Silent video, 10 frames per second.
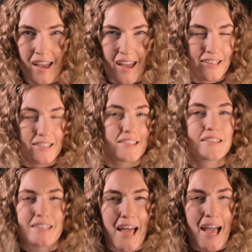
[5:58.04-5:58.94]
And
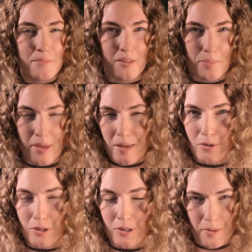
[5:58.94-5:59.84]
slams the
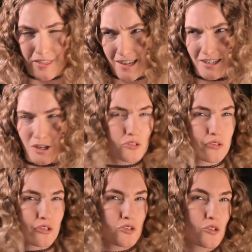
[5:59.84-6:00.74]
people, but then goes
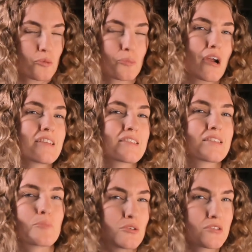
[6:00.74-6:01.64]
on to praise the
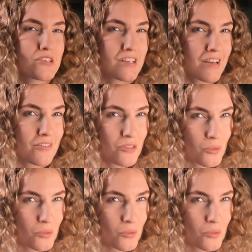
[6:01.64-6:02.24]
beauty of the